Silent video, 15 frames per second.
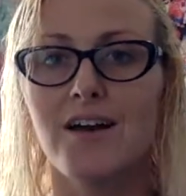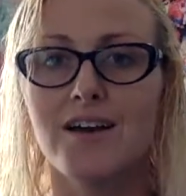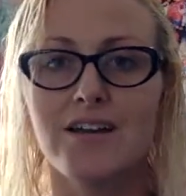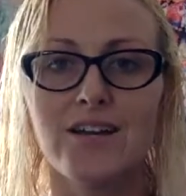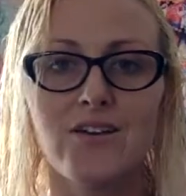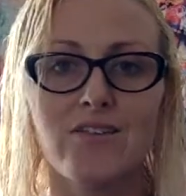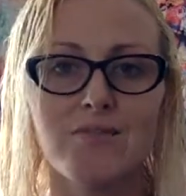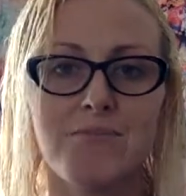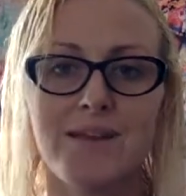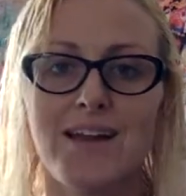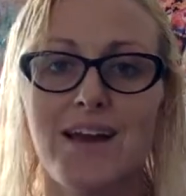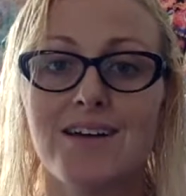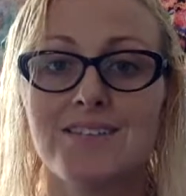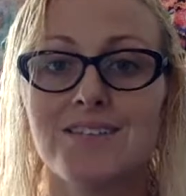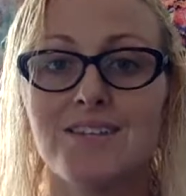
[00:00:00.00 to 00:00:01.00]
you know, everybody
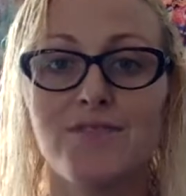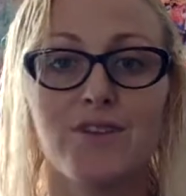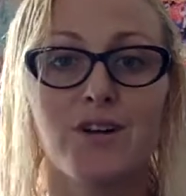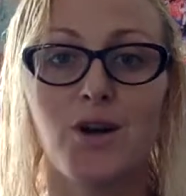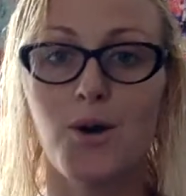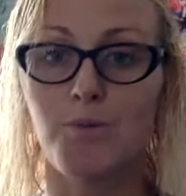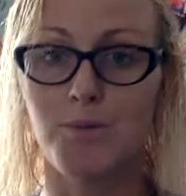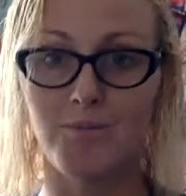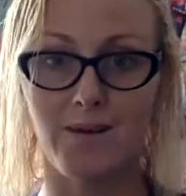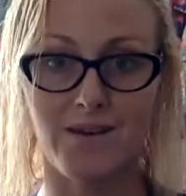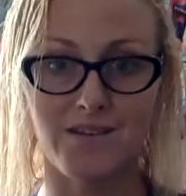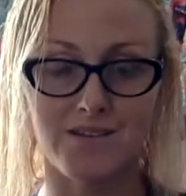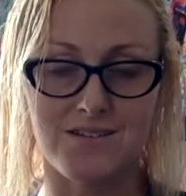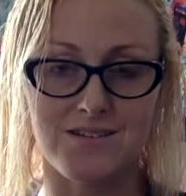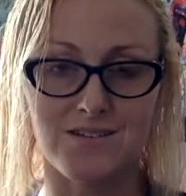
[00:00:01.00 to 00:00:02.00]
has a different coping
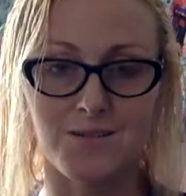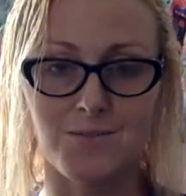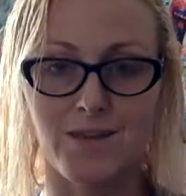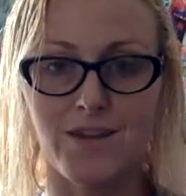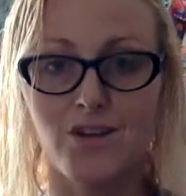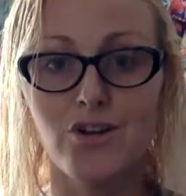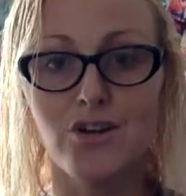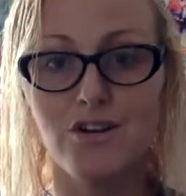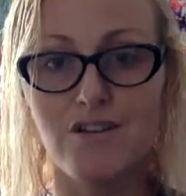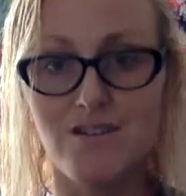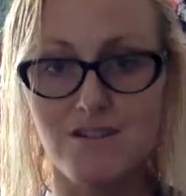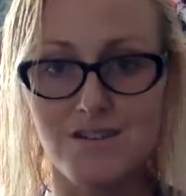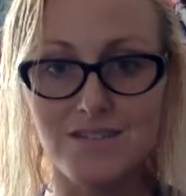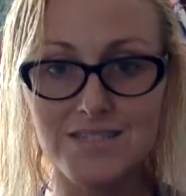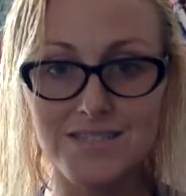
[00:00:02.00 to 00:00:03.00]
mechanism, and
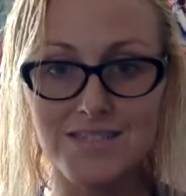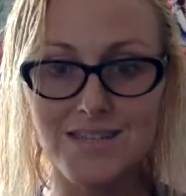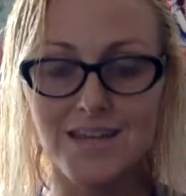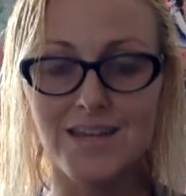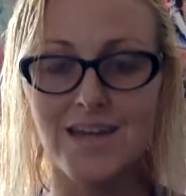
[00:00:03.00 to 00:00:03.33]
hers,